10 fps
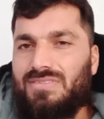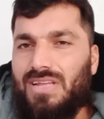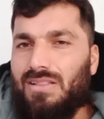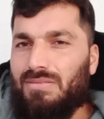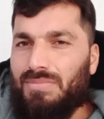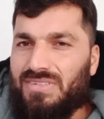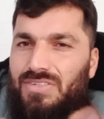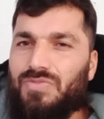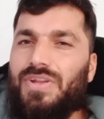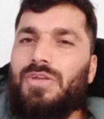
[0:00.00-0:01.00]
Syllabus
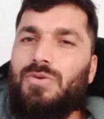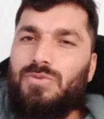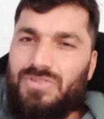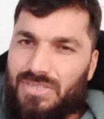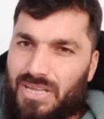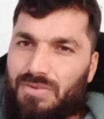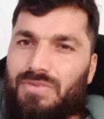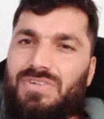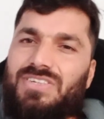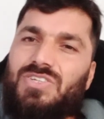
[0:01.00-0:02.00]
is very huge. They have
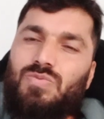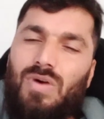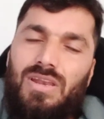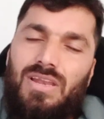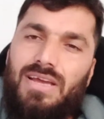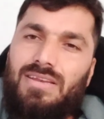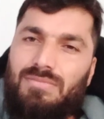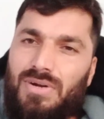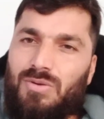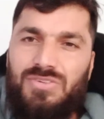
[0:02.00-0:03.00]
given just one line,
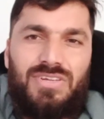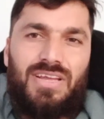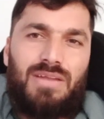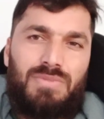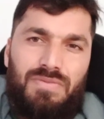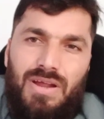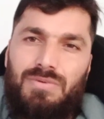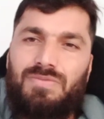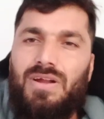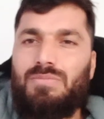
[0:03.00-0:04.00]
but question can be
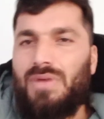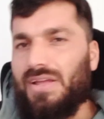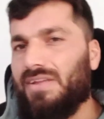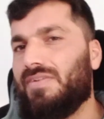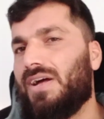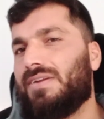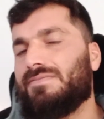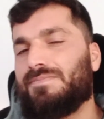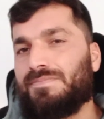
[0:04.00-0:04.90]
framed from anywhere.